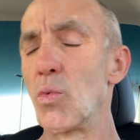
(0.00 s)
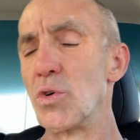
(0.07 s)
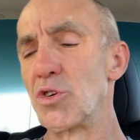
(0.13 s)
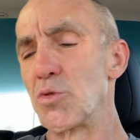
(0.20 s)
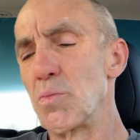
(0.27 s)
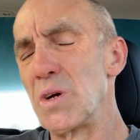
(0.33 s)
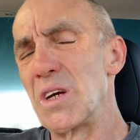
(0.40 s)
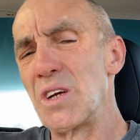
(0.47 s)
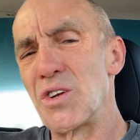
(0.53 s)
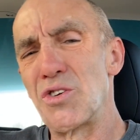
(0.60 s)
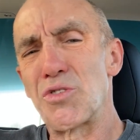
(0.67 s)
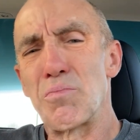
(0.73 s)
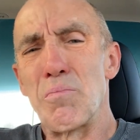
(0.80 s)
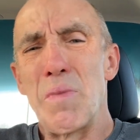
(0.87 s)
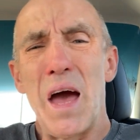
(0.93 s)
which
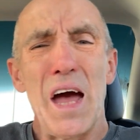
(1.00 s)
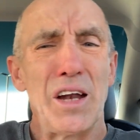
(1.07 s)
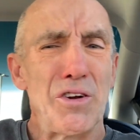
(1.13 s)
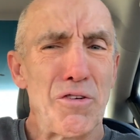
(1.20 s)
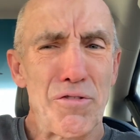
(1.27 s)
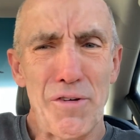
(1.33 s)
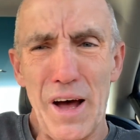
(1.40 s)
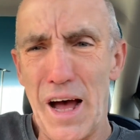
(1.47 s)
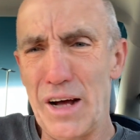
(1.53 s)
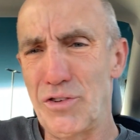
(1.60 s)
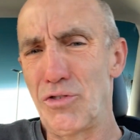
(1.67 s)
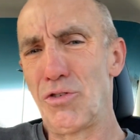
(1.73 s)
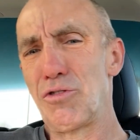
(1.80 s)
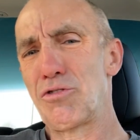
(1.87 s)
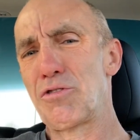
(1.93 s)
means
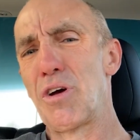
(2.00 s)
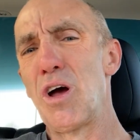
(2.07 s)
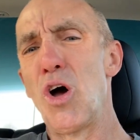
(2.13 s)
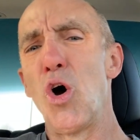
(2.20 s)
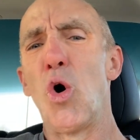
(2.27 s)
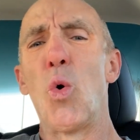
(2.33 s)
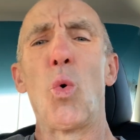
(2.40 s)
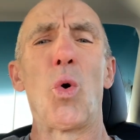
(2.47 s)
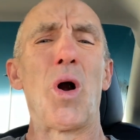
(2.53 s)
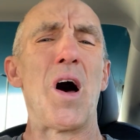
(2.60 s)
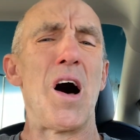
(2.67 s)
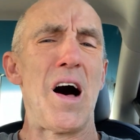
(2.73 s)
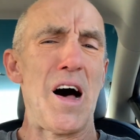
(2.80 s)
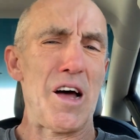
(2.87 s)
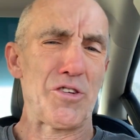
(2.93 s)
manufacturers or
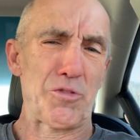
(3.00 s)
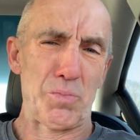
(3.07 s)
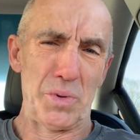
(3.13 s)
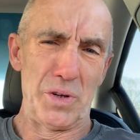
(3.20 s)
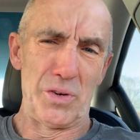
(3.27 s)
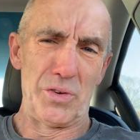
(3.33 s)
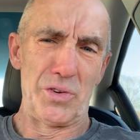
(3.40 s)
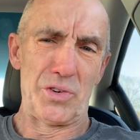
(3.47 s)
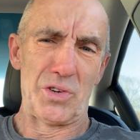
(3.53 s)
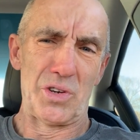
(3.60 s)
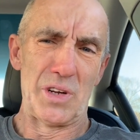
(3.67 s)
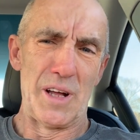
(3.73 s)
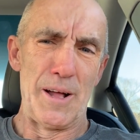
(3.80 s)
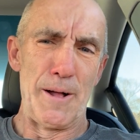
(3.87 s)
hospitals,